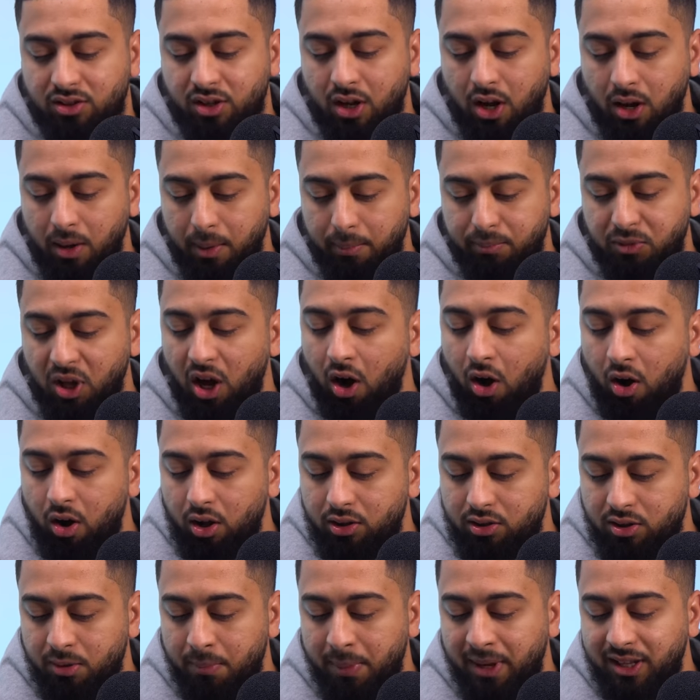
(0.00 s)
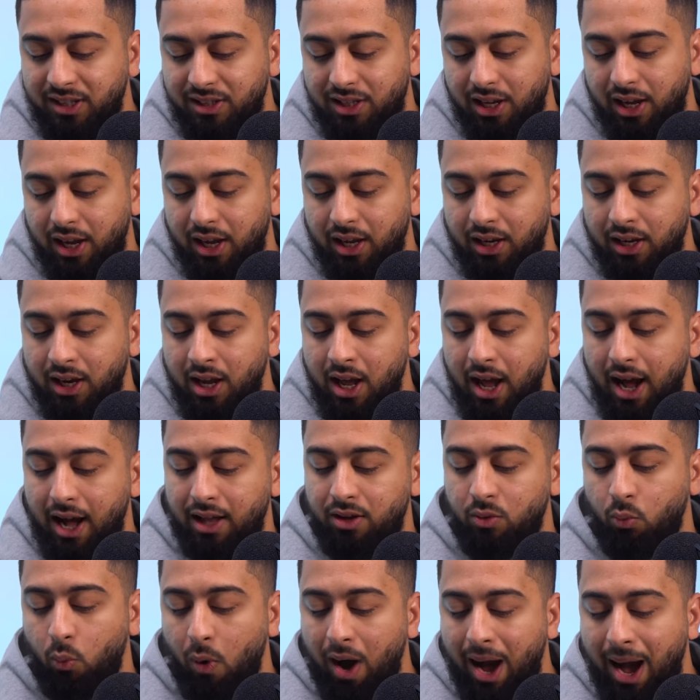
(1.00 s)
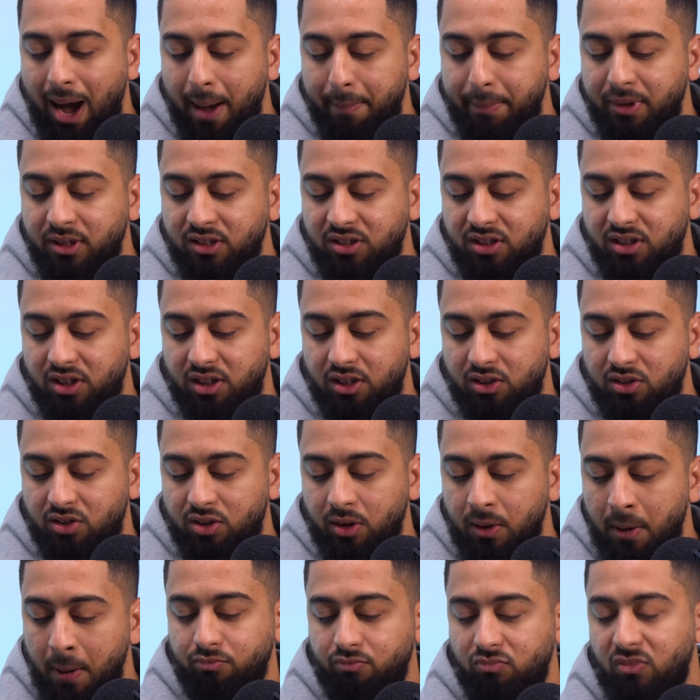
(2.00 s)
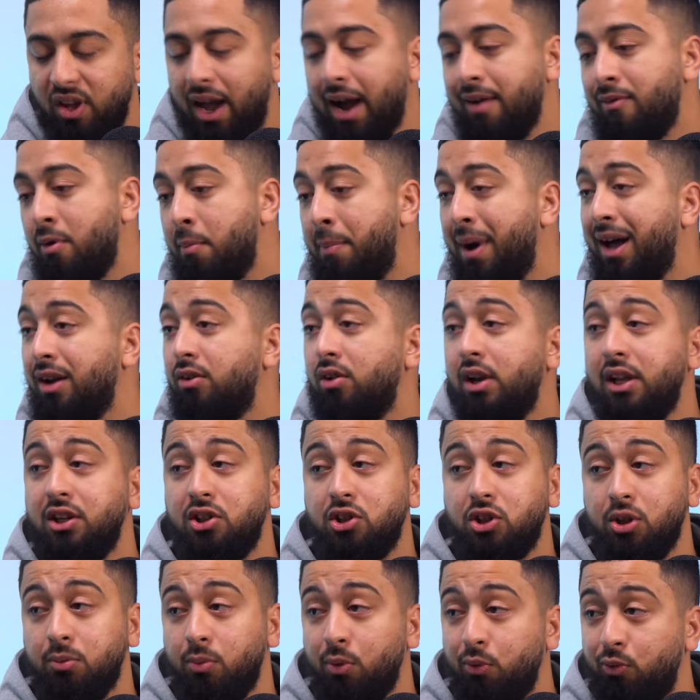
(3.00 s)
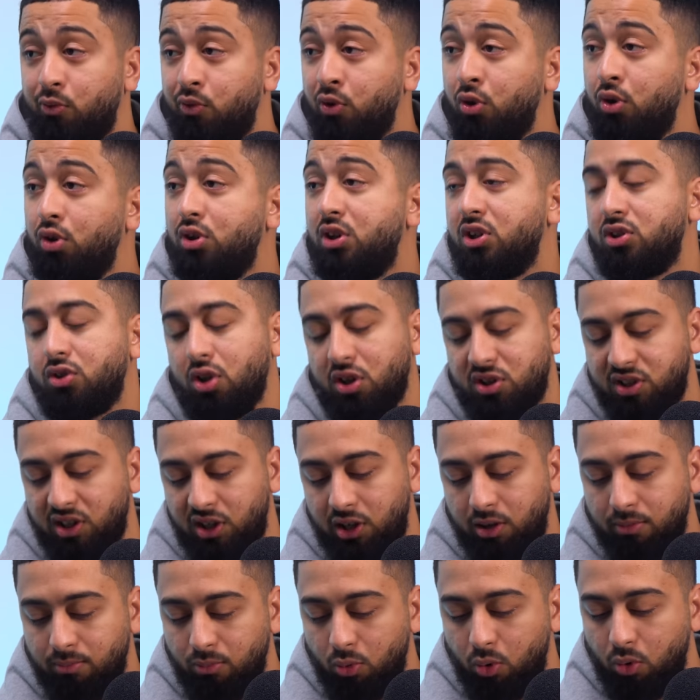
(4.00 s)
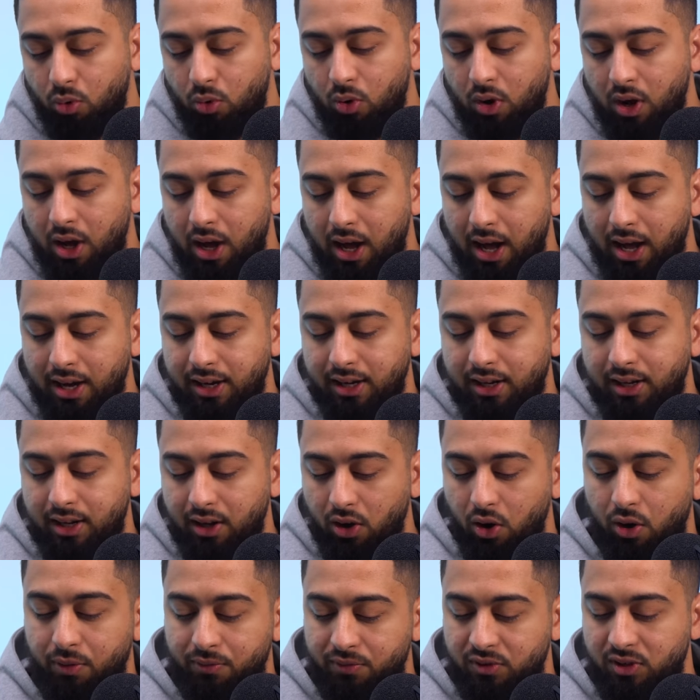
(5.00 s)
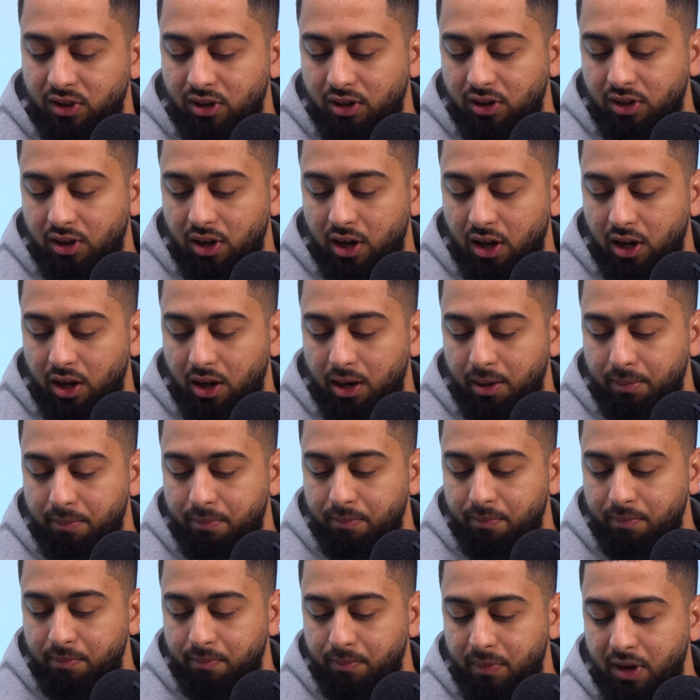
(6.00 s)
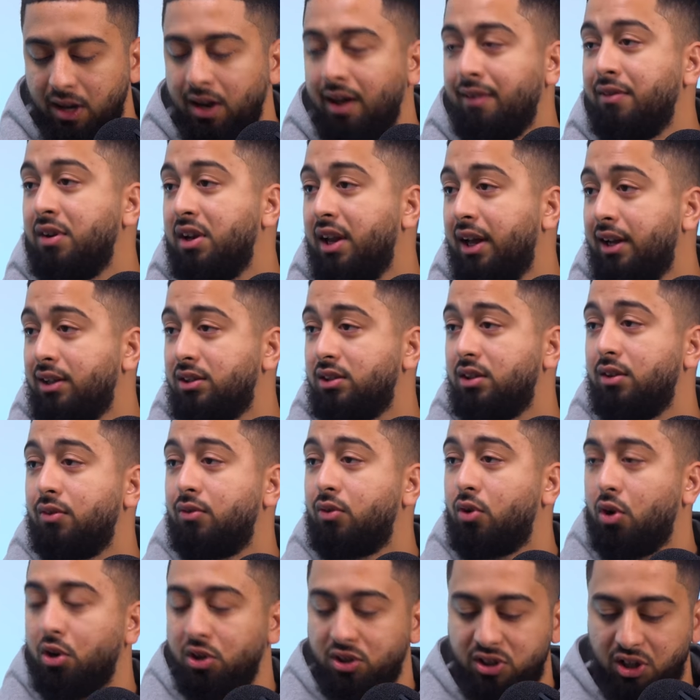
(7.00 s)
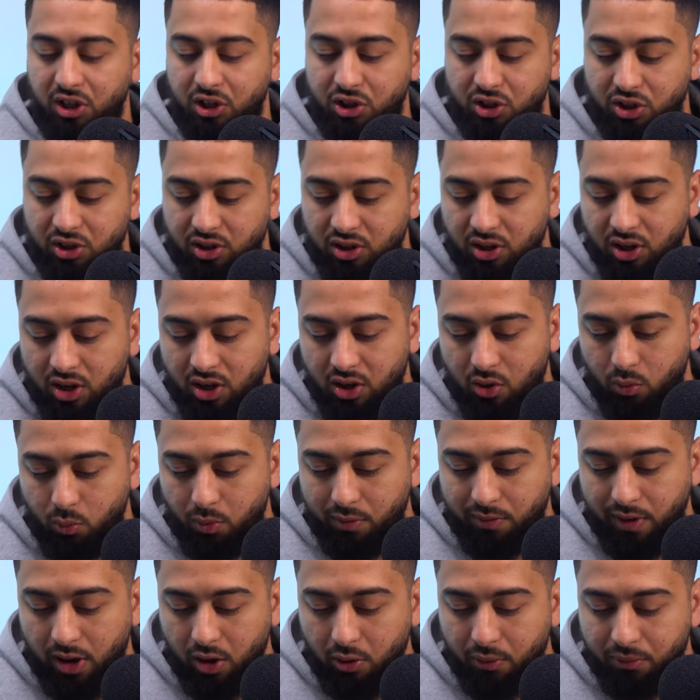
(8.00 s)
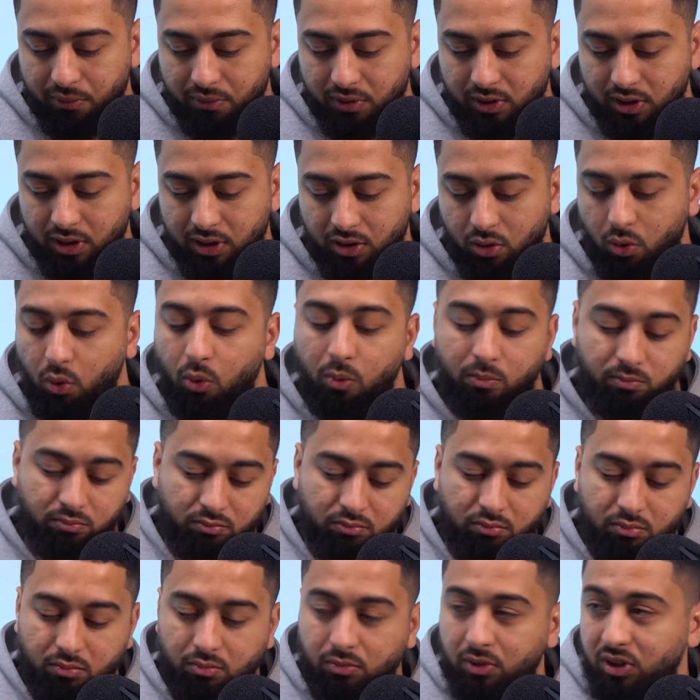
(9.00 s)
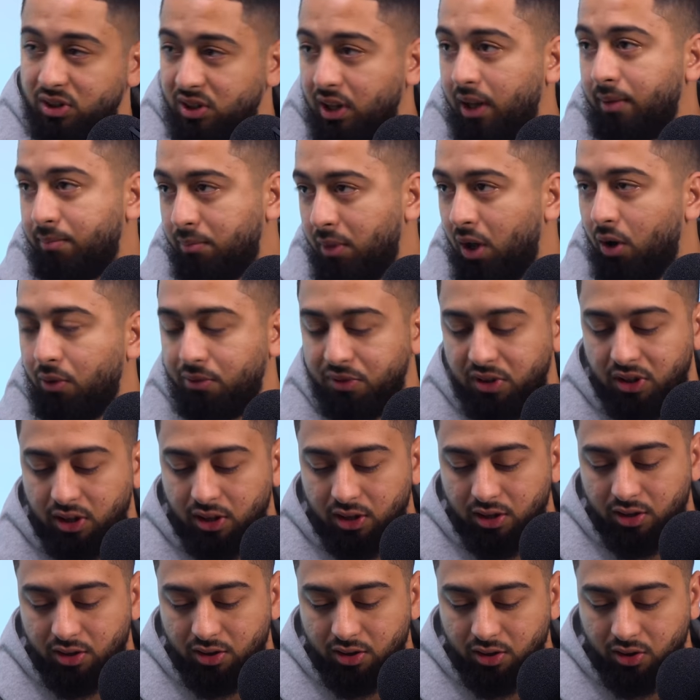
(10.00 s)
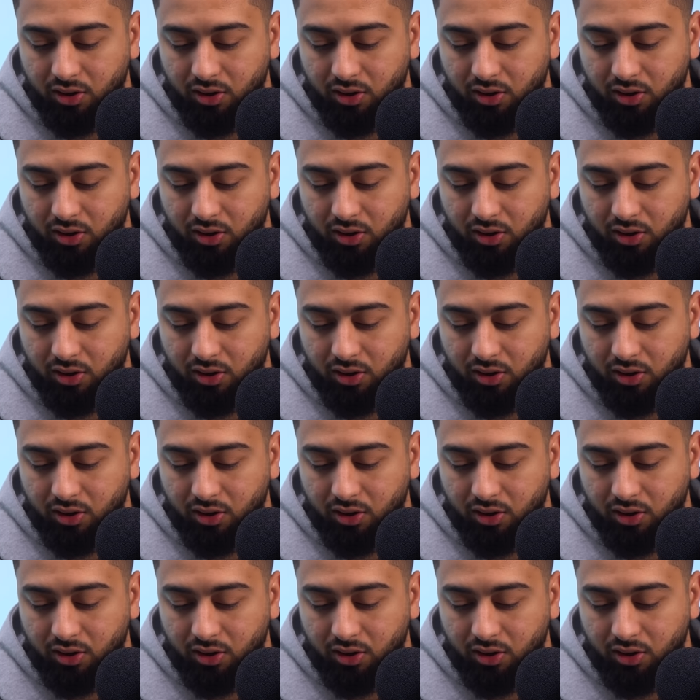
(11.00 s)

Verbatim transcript: Yeah, yeah, They're hard to maintain. And then what happens is they have a bad relationship with food. They start to eat more and then they often um, kind of have a negative connotation with healthy or let's say healthy eating.